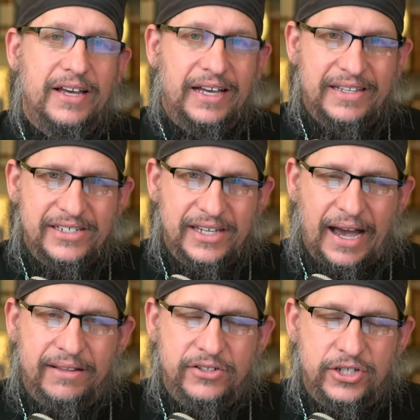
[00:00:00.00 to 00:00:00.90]

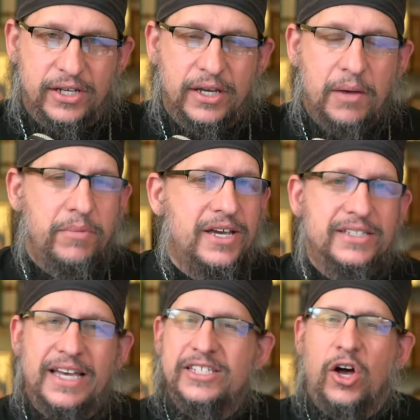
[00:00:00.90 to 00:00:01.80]
ecclesiology?
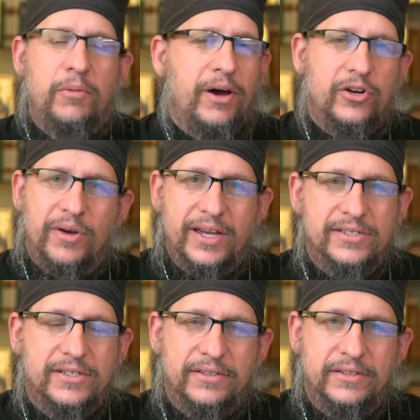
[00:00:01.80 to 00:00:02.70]
because it's all about
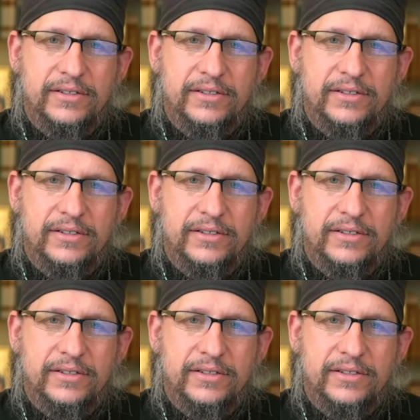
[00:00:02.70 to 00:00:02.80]
Christ.